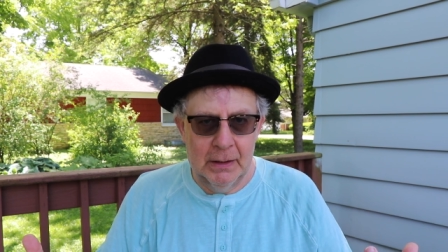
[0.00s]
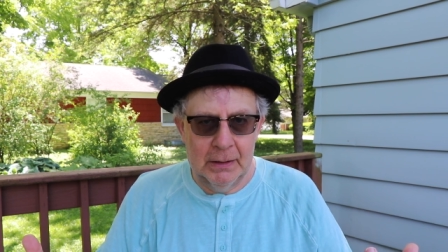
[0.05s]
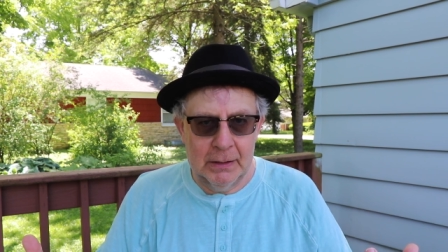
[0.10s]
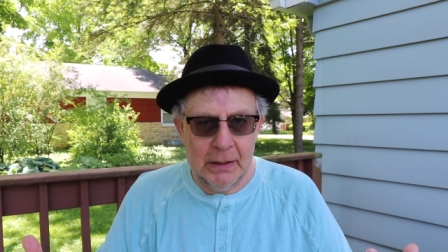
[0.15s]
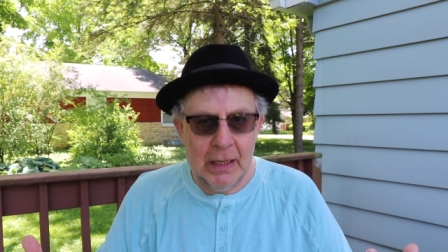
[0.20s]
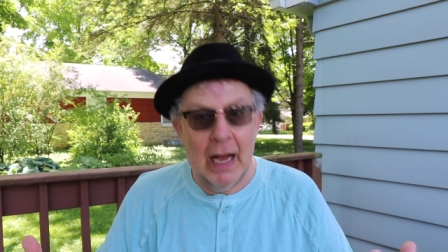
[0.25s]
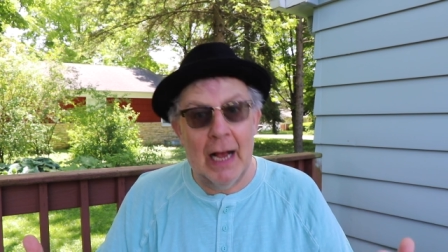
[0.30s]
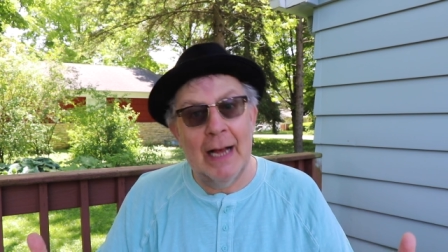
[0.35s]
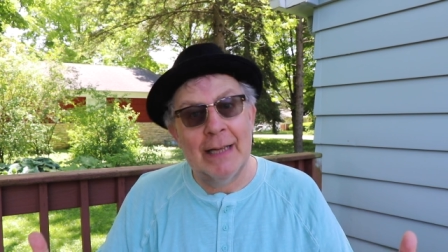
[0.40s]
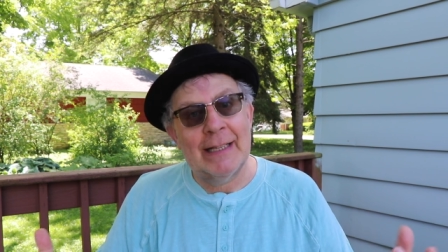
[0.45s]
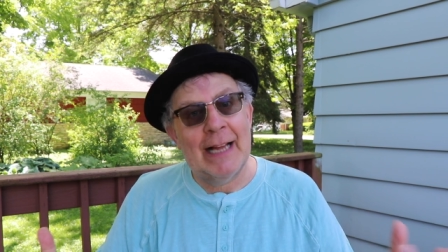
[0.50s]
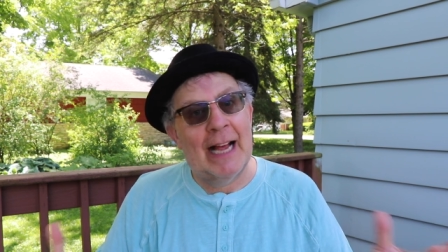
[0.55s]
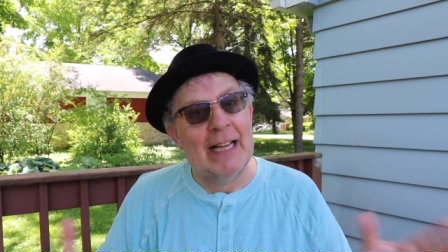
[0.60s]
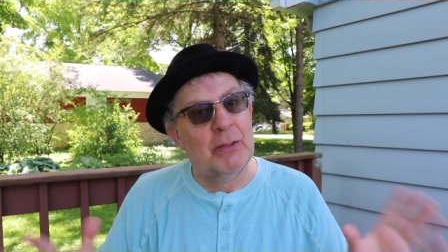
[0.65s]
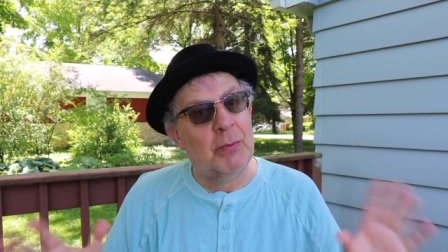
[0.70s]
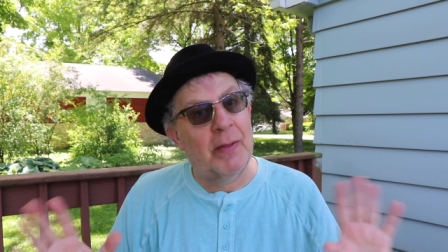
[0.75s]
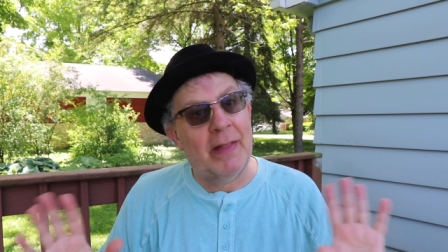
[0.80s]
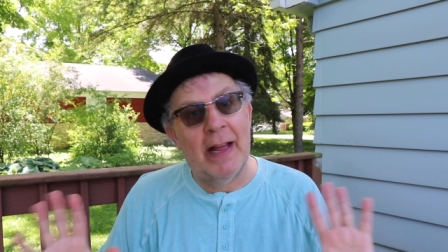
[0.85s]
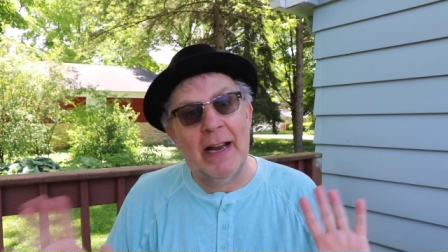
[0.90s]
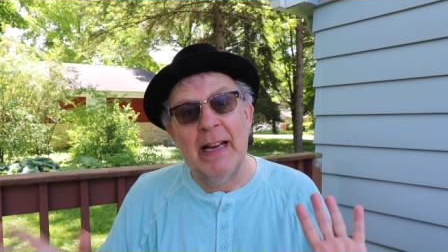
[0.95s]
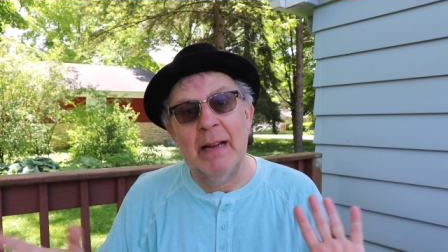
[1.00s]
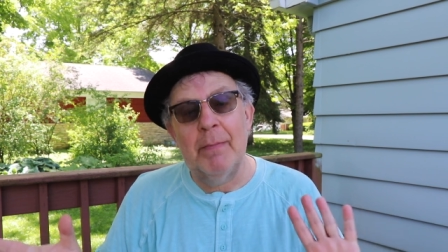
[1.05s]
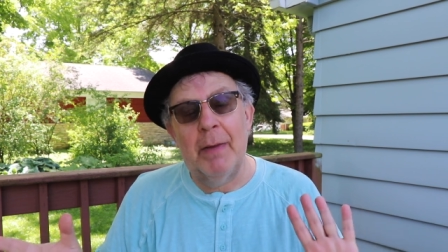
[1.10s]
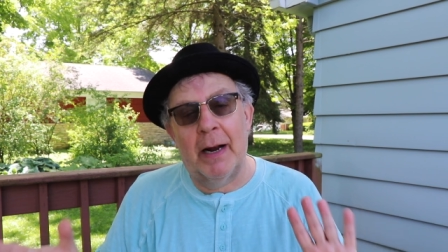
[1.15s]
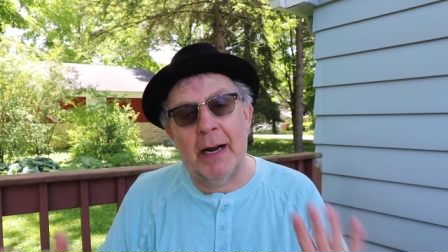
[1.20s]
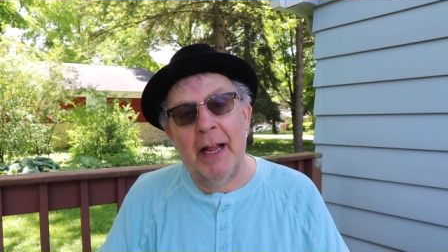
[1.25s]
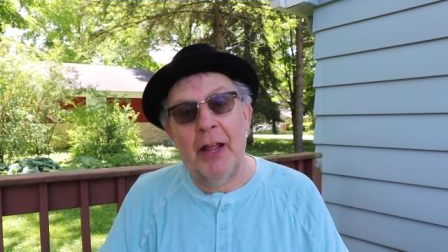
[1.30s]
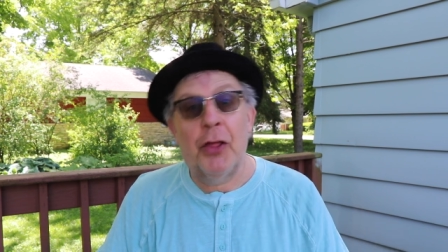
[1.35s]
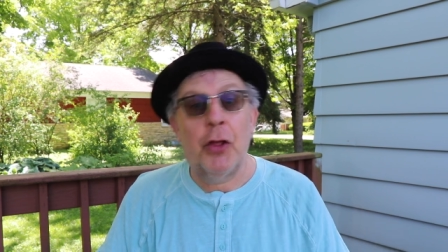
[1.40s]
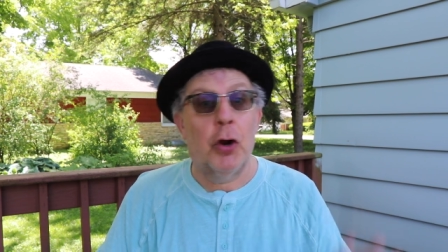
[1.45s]
Because as with
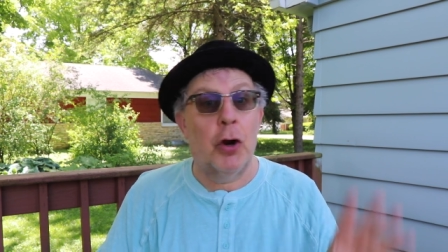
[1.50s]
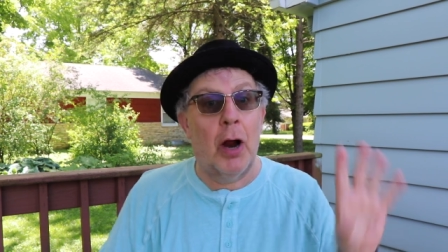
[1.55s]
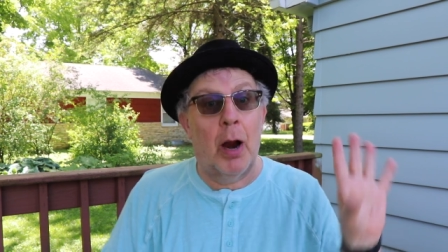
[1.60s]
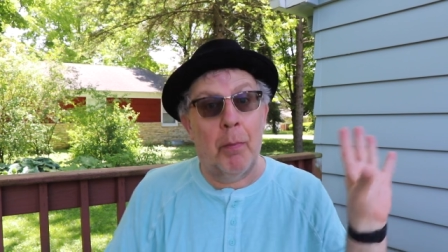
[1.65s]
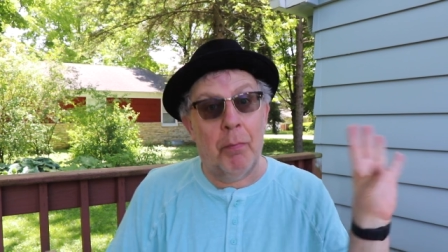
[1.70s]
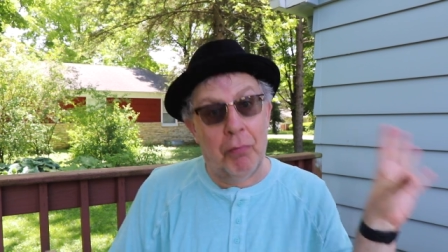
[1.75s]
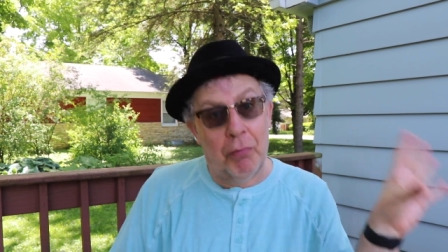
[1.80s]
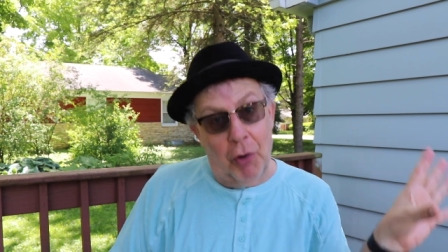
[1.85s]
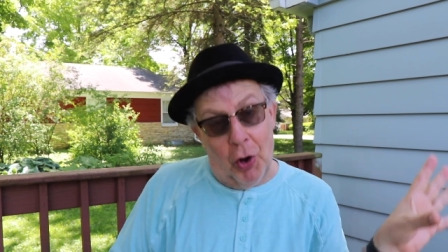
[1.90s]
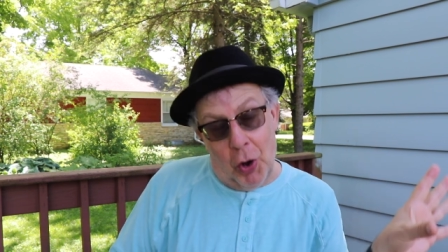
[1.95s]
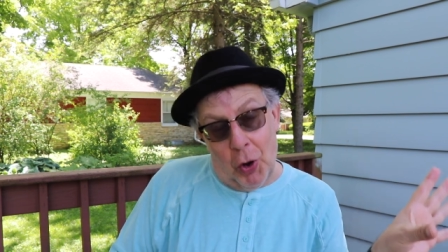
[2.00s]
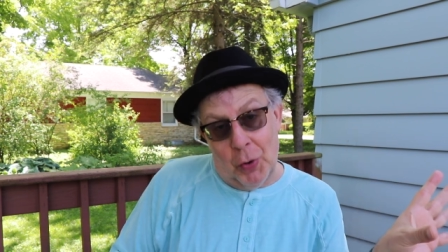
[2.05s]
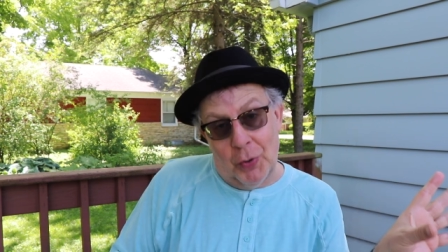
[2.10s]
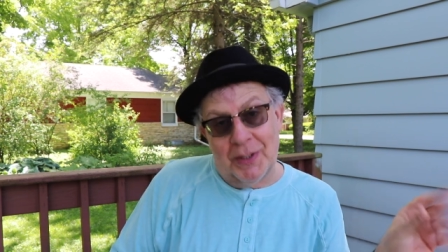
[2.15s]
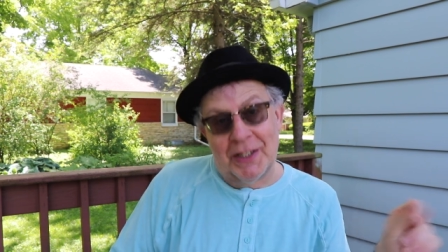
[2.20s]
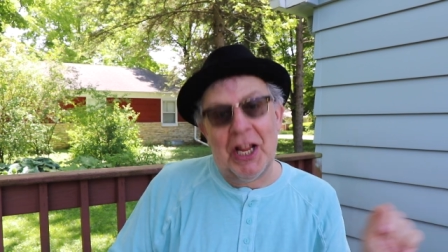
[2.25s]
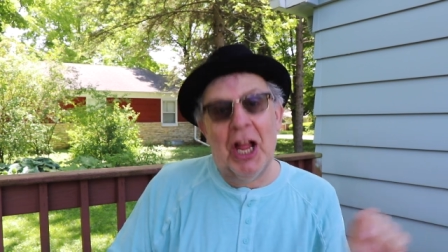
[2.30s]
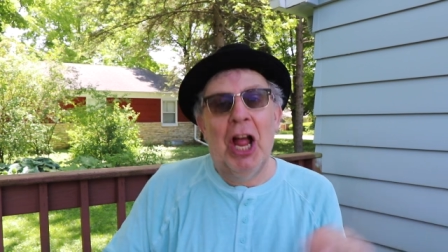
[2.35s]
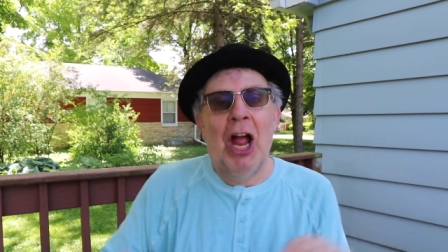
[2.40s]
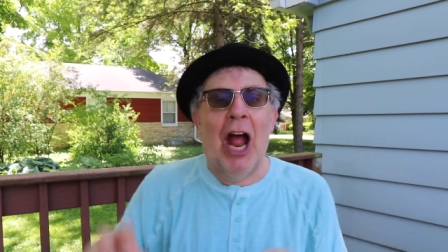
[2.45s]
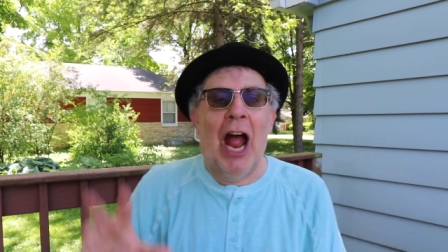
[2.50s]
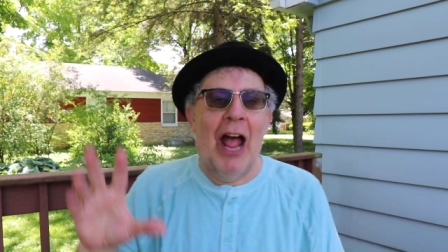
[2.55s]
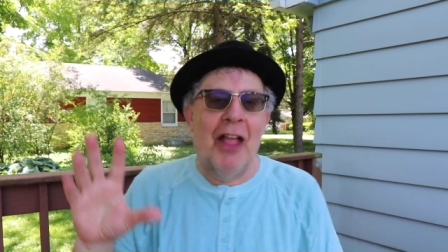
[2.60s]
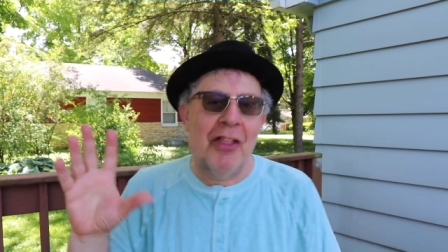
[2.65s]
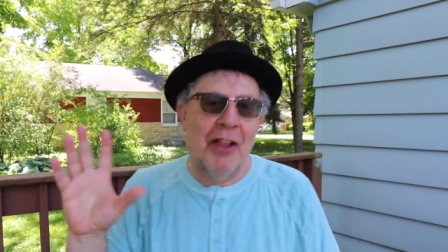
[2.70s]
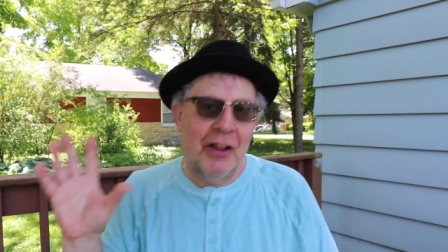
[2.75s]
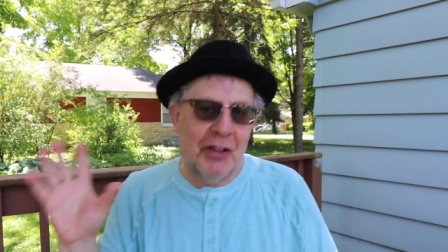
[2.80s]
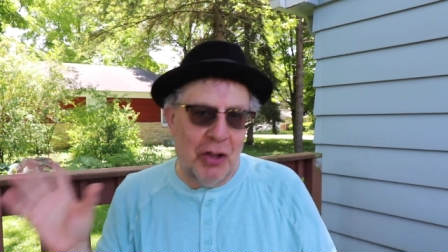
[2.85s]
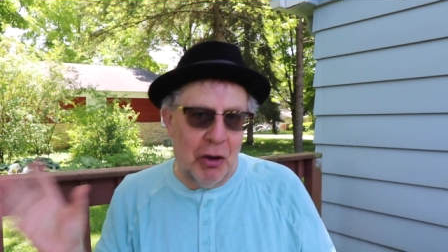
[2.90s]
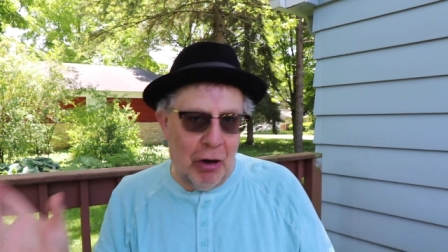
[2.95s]
anybody, there are pros and
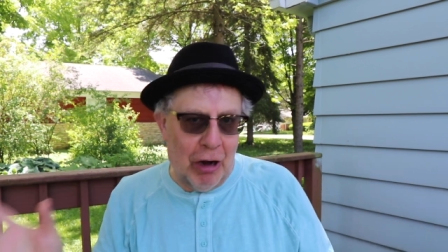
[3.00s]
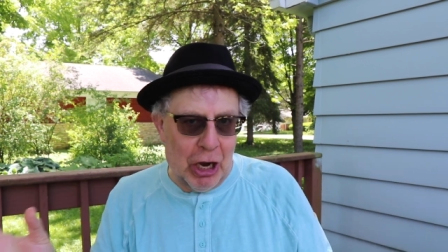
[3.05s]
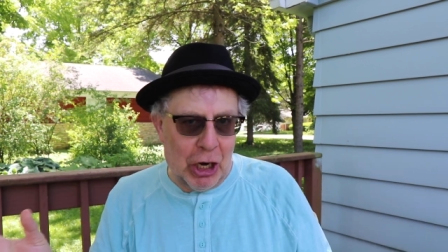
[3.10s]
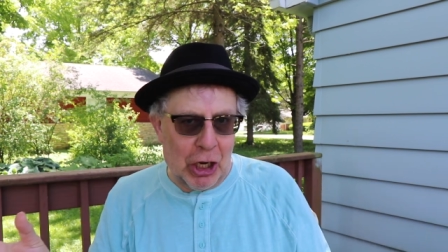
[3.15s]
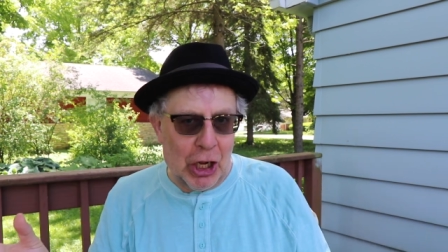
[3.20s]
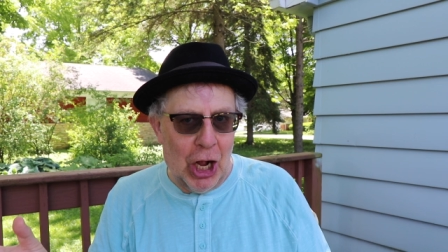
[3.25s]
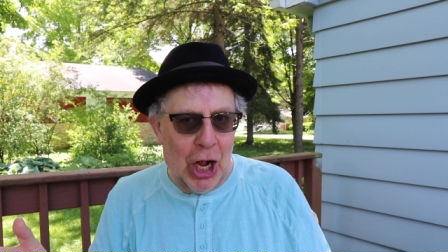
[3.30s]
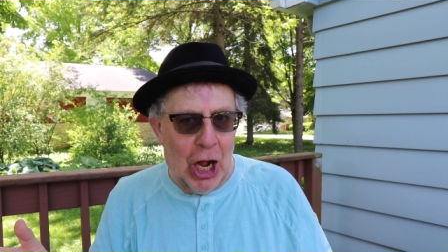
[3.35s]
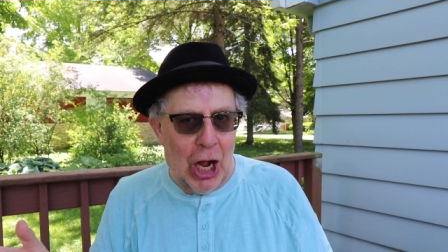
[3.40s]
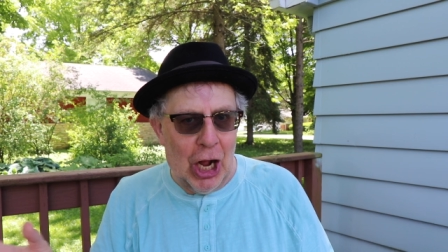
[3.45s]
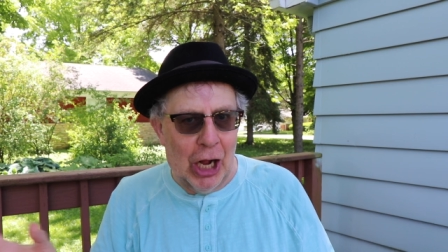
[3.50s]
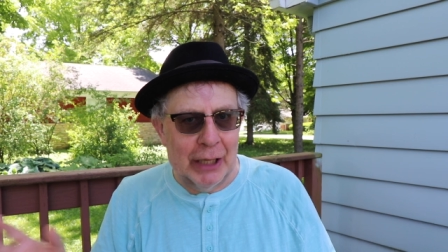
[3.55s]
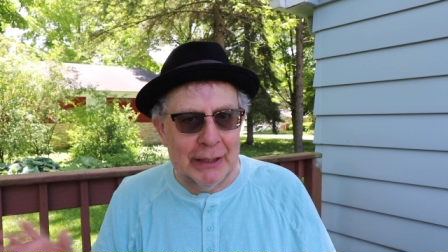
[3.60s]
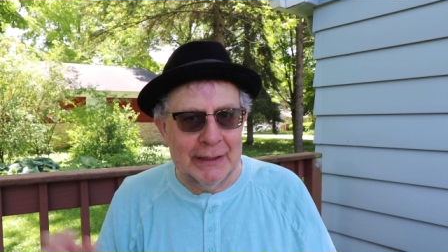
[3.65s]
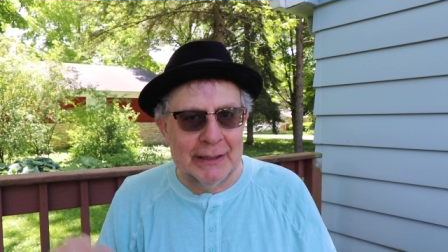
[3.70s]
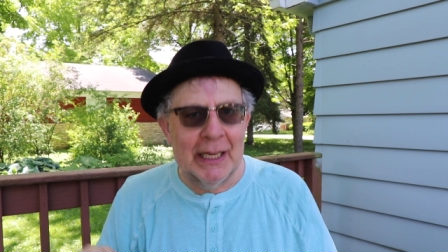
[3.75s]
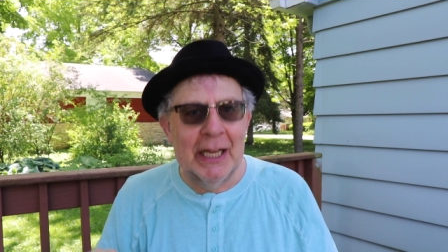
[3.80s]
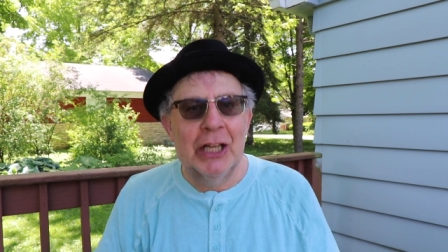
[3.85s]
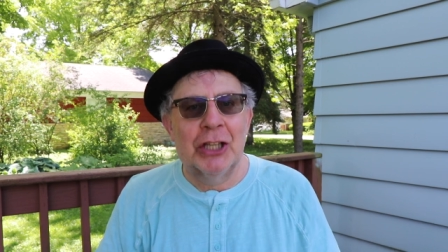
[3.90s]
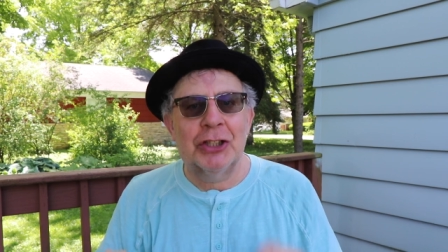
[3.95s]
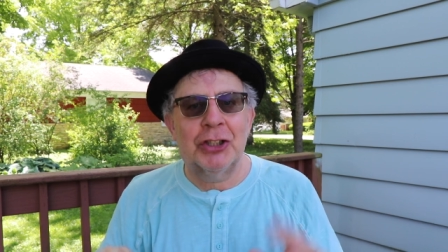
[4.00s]
then there are cons.